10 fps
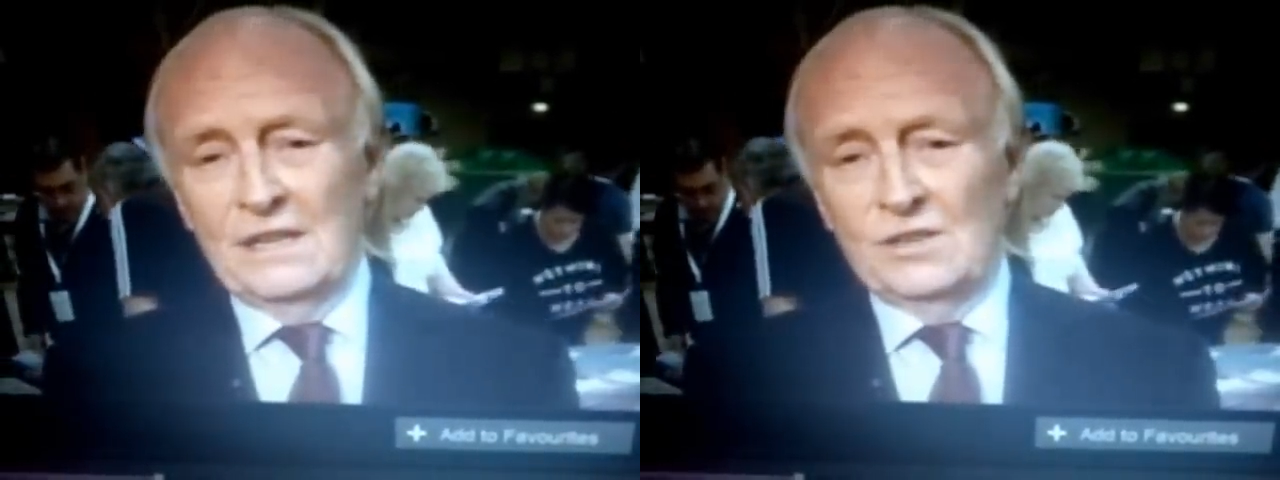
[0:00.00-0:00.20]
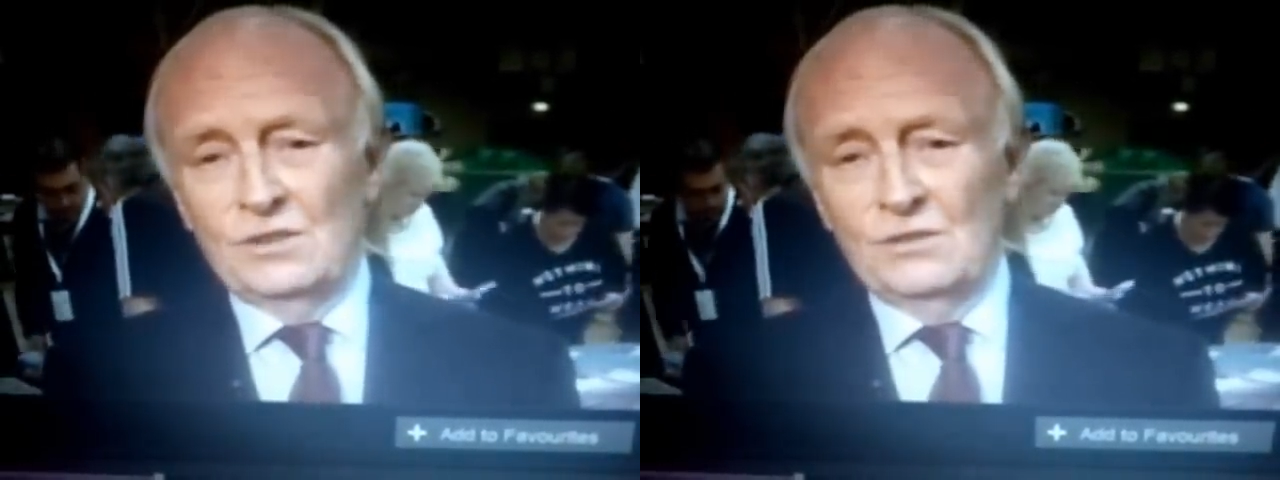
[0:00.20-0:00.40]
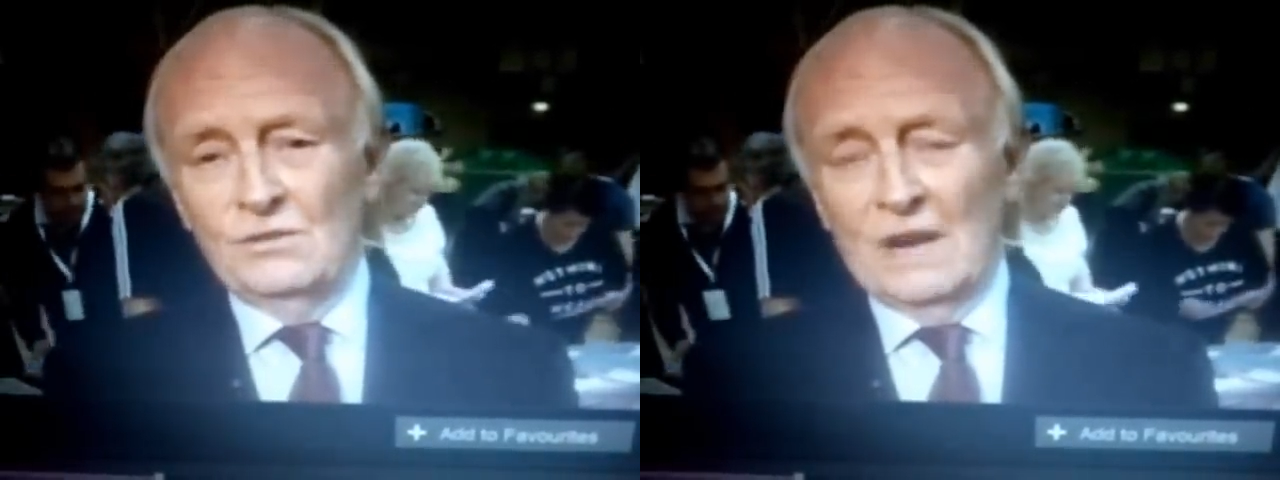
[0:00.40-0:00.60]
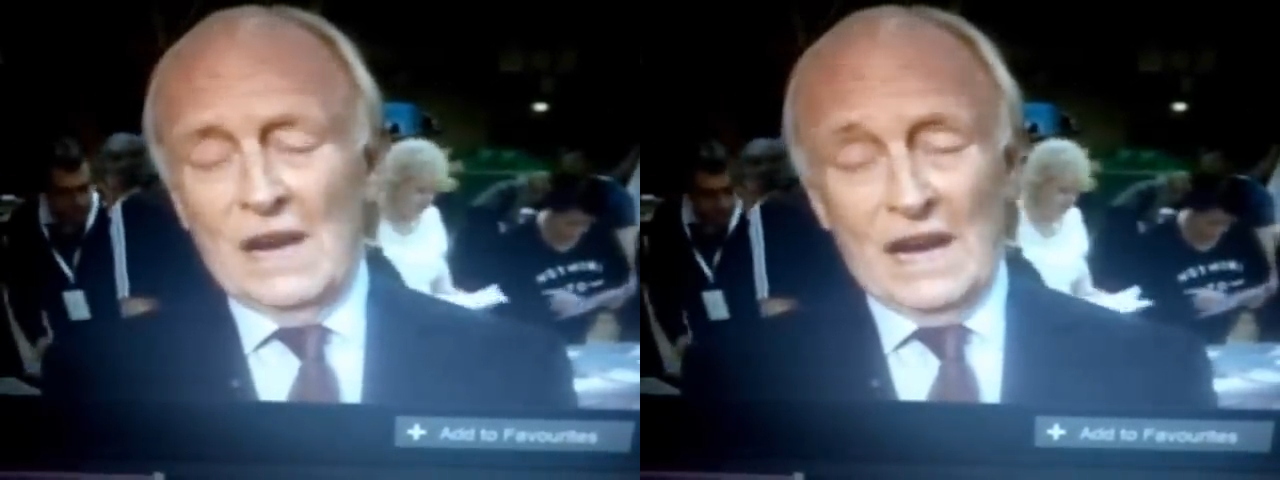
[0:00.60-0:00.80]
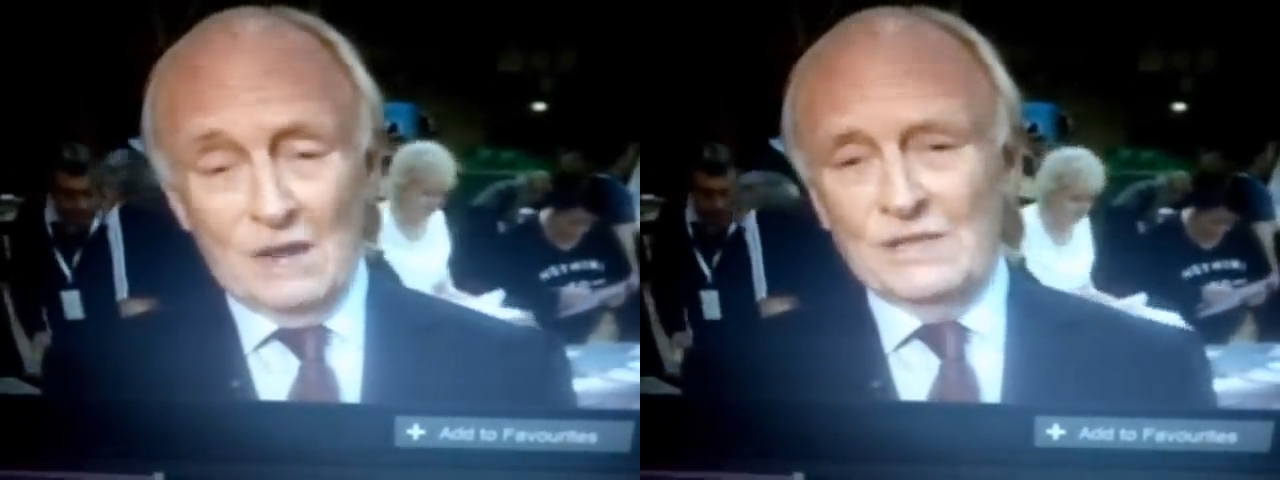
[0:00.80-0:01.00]
to
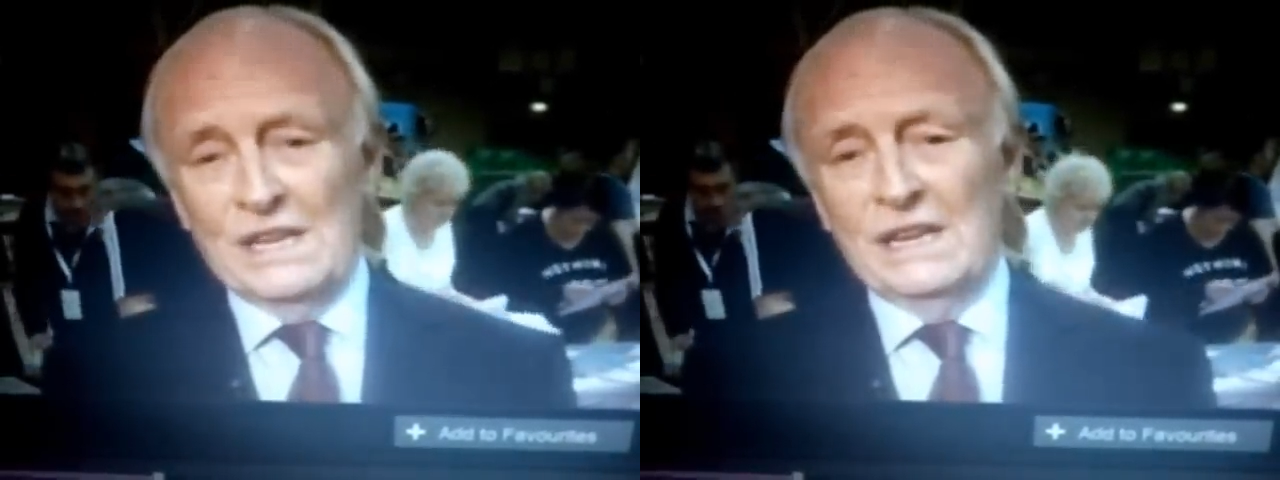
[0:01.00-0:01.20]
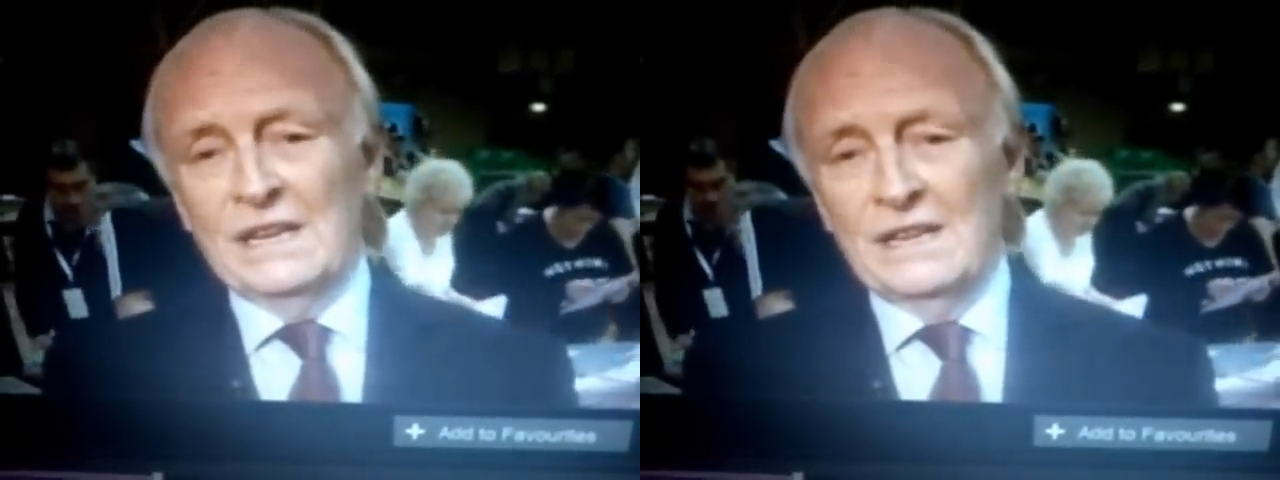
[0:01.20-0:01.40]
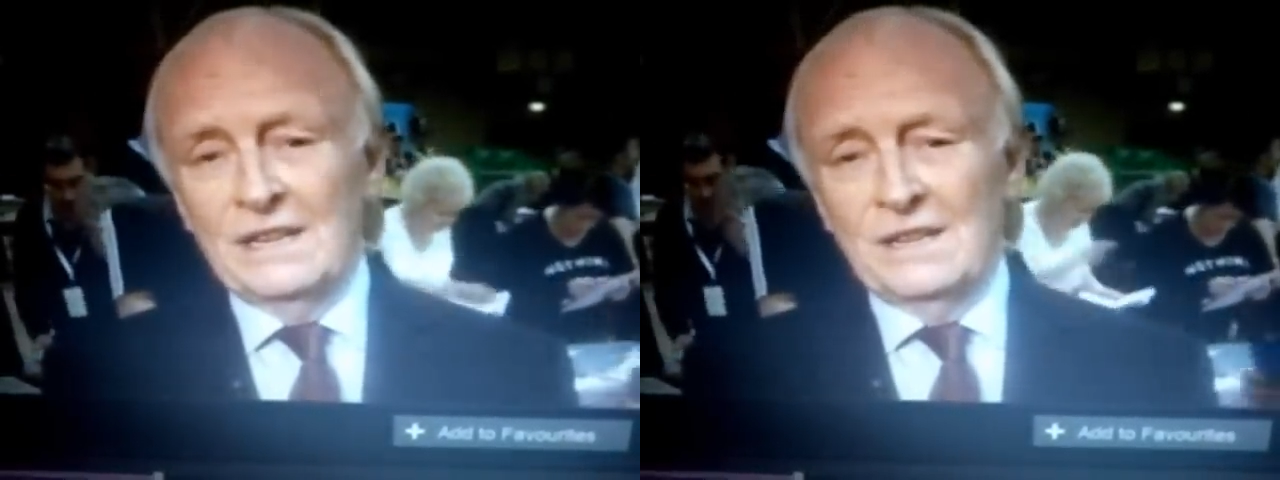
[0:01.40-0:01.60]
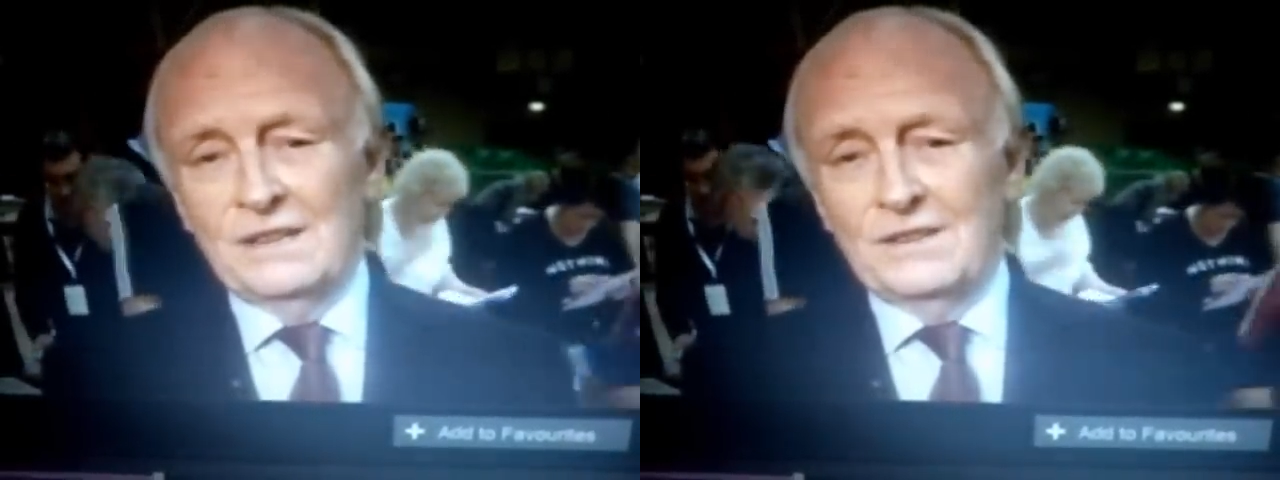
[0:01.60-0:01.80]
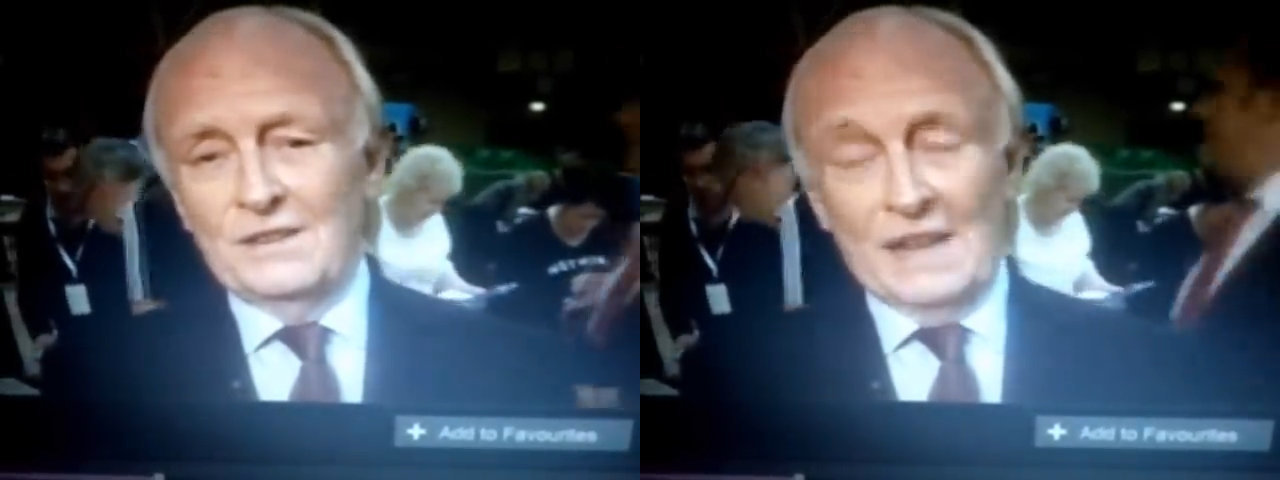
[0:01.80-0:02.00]
housing,
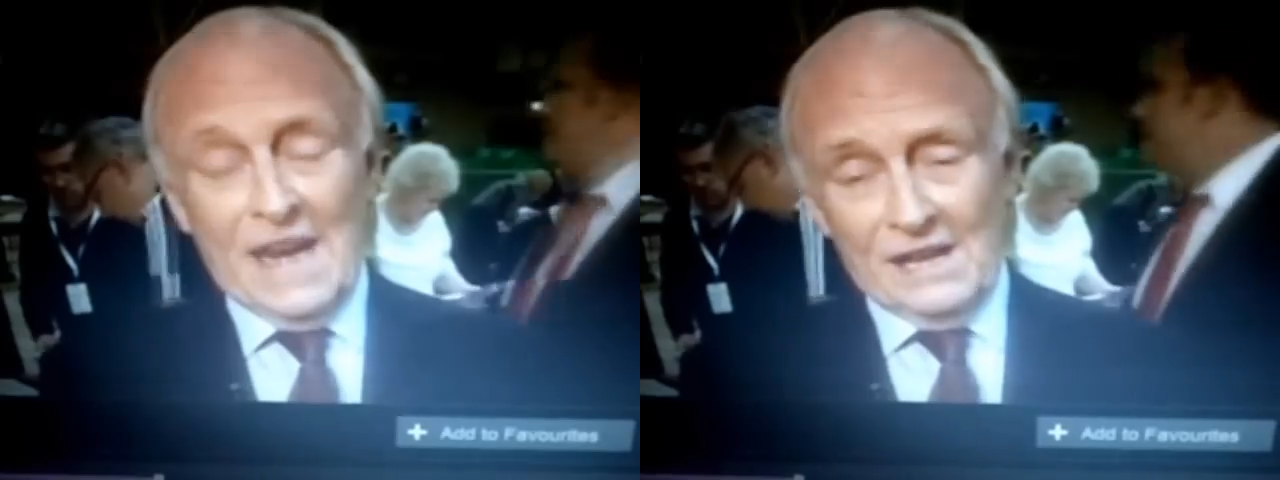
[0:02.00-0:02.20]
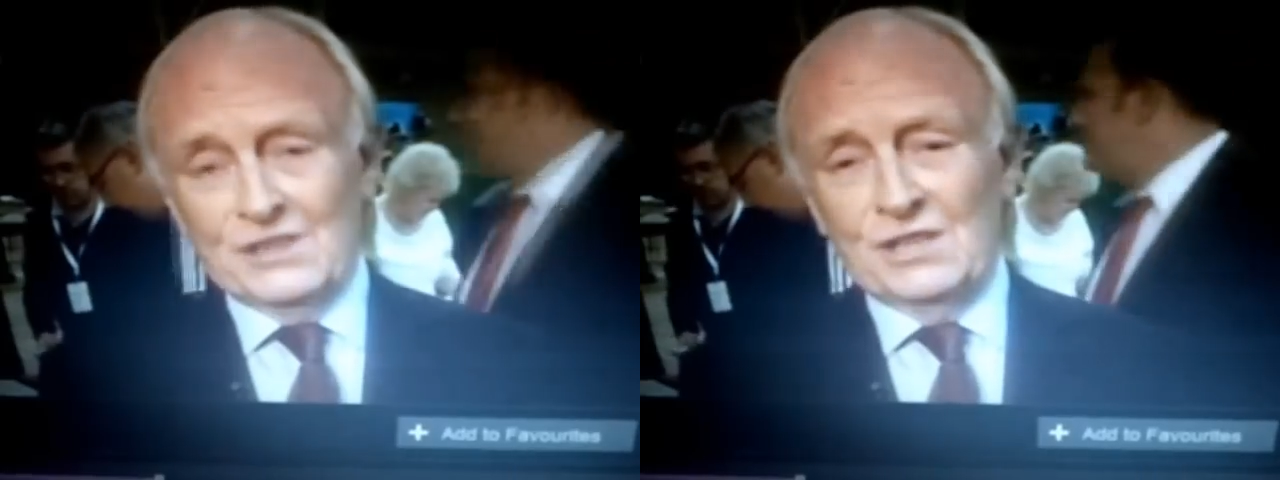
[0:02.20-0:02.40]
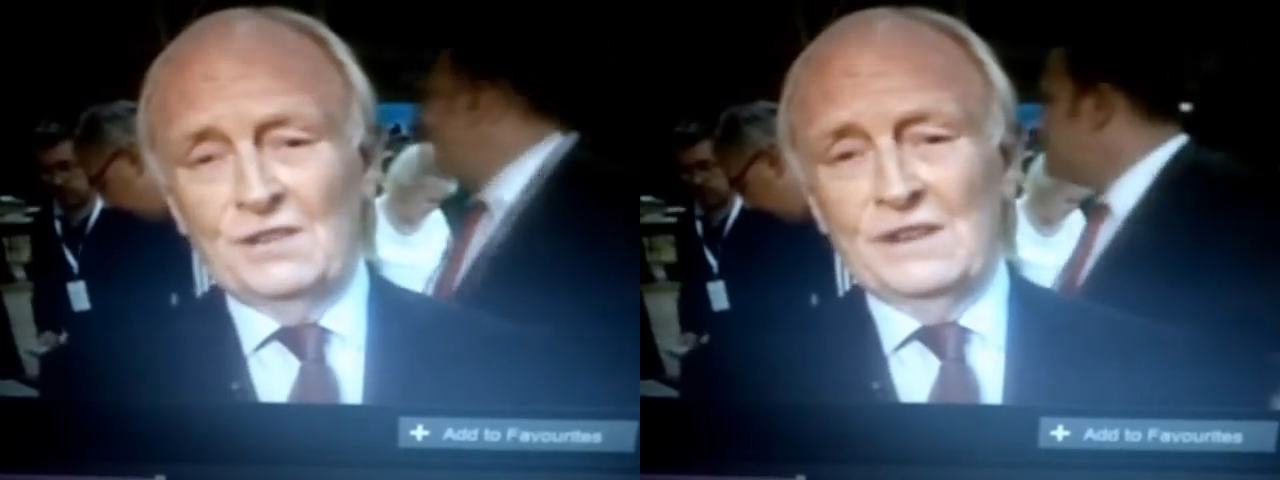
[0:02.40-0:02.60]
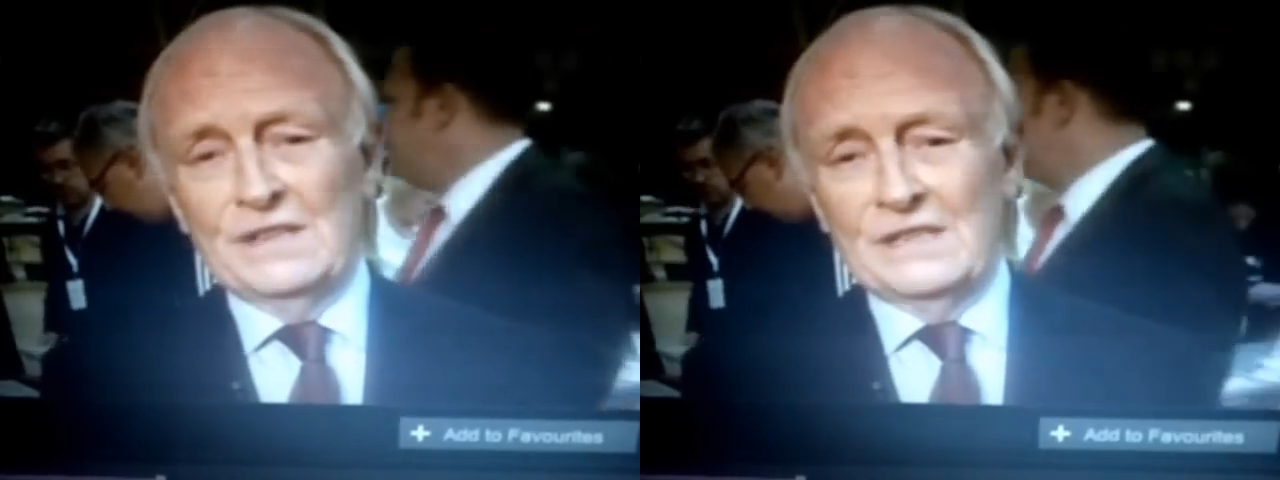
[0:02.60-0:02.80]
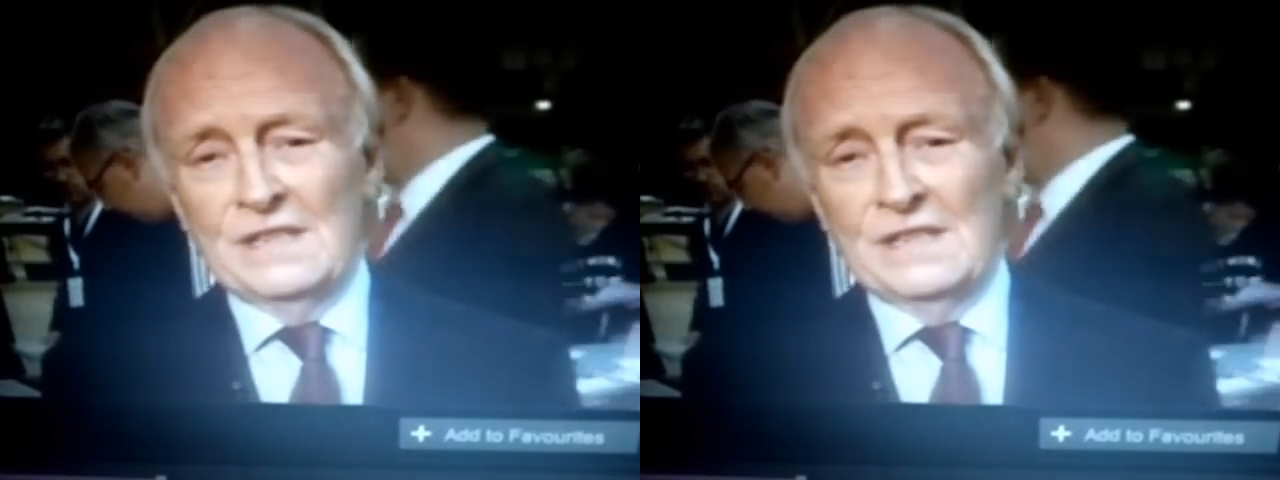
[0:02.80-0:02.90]
to the health service,